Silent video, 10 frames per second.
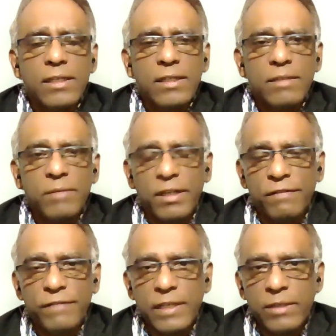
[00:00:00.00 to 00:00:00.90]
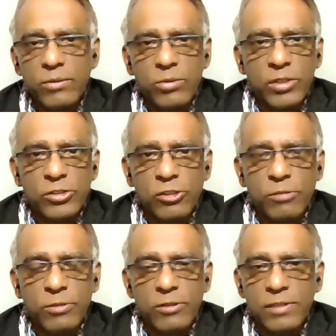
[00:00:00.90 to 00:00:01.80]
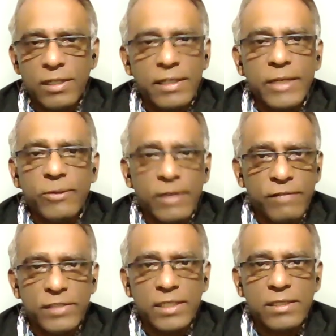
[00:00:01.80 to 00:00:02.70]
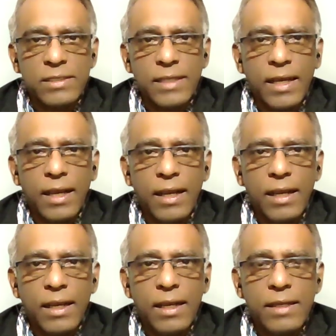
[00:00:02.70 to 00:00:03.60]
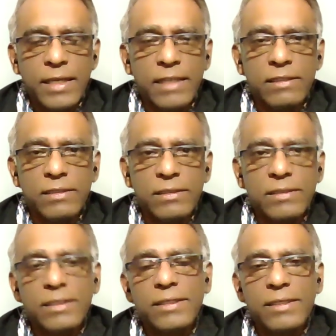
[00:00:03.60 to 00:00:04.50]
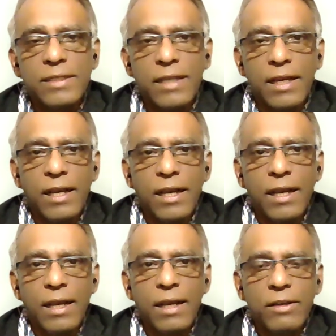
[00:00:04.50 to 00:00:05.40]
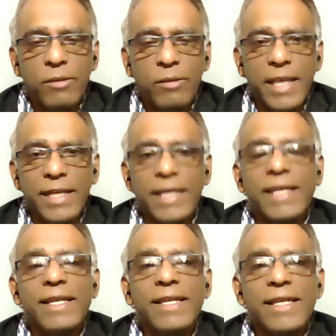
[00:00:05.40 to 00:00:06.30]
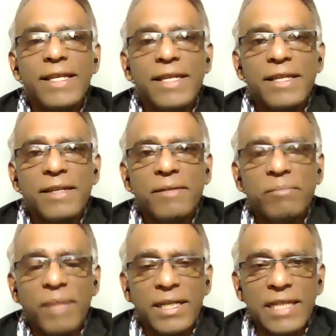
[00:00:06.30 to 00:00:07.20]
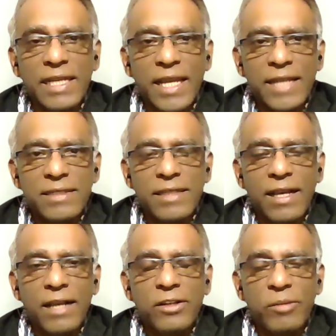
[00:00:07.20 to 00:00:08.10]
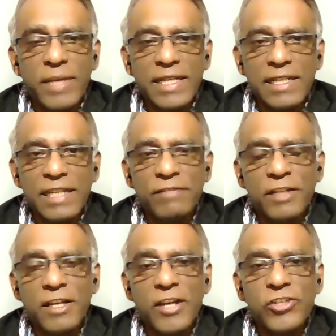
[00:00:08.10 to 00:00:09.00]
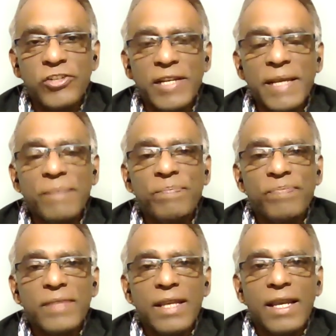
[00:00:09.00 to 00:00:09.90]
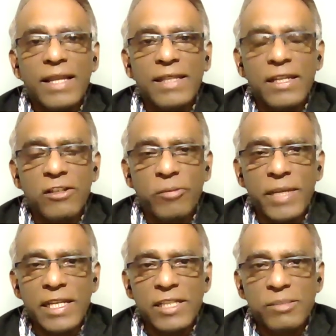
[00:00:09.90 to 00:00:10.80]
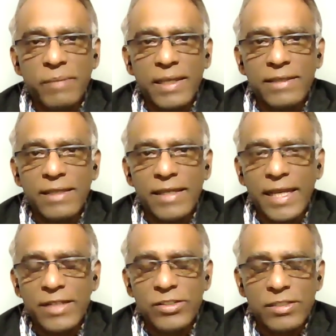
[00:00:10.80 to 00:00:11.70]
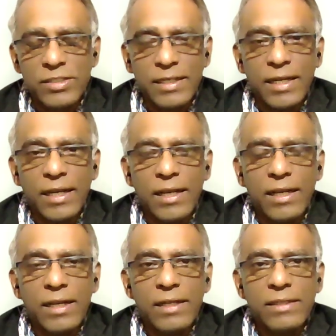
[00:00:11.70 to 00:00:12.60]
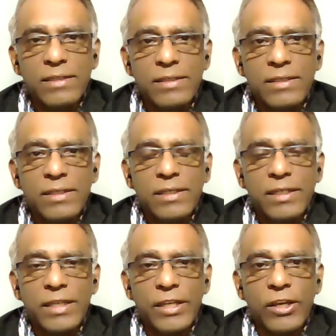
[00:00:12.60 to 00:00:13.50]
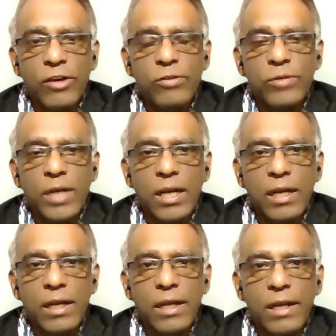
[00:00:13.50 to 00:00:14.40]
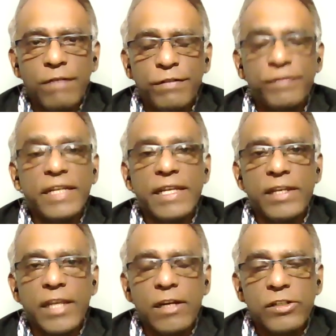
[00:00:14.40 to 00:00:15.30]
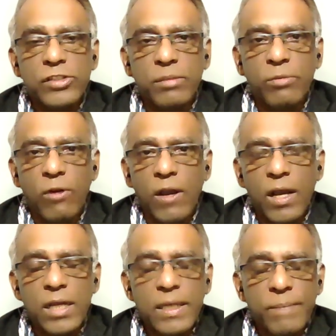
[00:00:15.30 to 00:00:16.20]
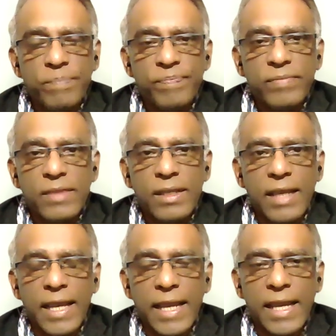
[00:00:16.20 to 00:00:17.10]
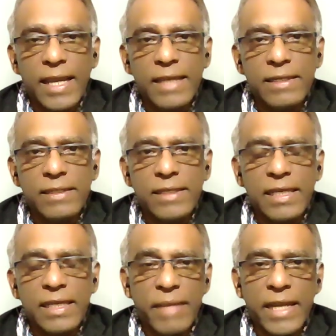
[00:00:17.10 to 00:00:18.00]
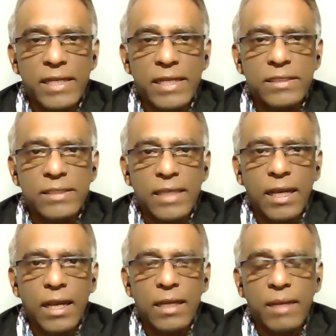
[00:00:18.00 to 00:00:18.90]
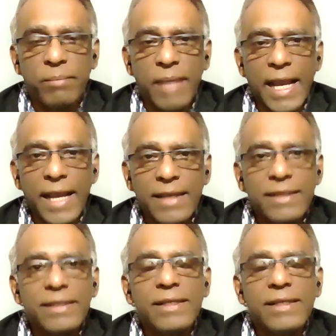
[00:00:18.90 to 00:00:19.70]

but if he were so brutal, he would have just killed Khomeini. But he let Khomeini leave the country, and then Khomeini spent the next, 15 years abroad, and he made his comeback.